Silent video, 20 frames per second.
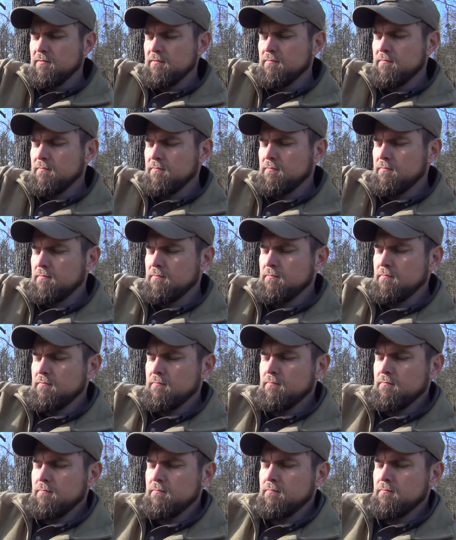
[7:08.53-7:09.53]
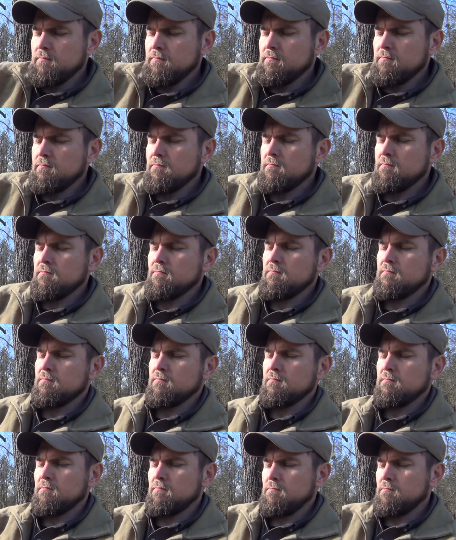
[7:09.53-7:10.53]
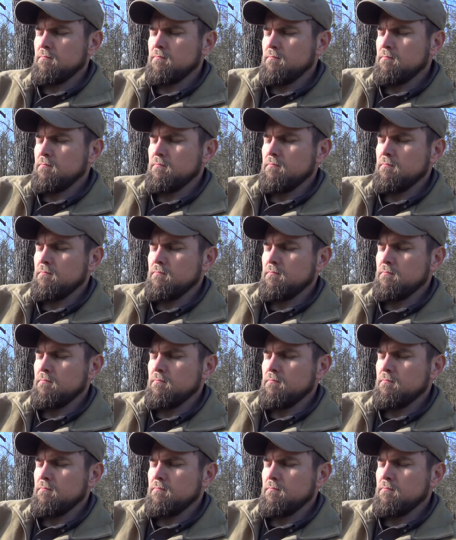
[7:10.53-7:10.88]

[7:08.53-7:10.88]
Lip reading: Nobody speaks.